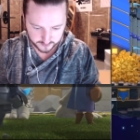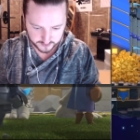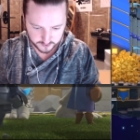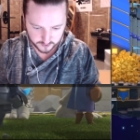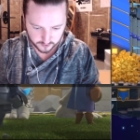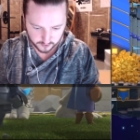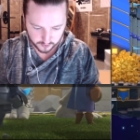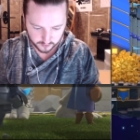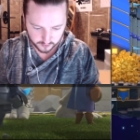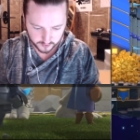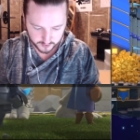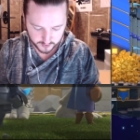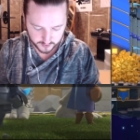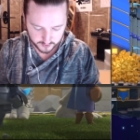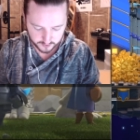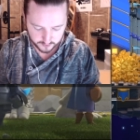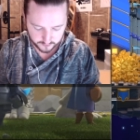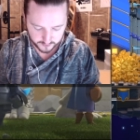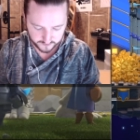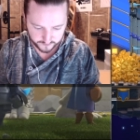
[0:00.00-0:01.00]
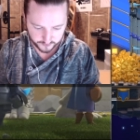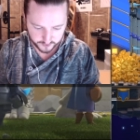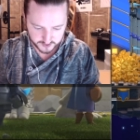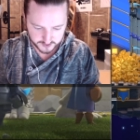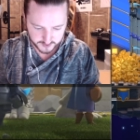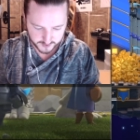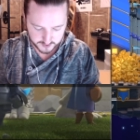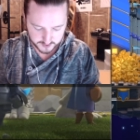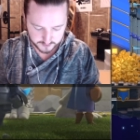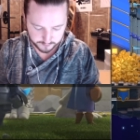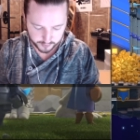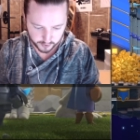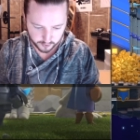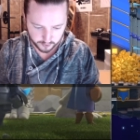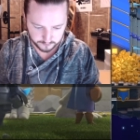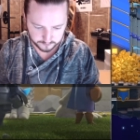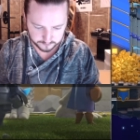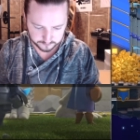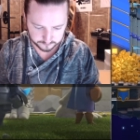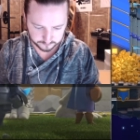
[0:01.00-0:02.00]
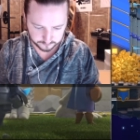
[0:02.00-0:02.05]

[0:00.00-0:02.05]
Let's go. Ready for this, guys? Boom.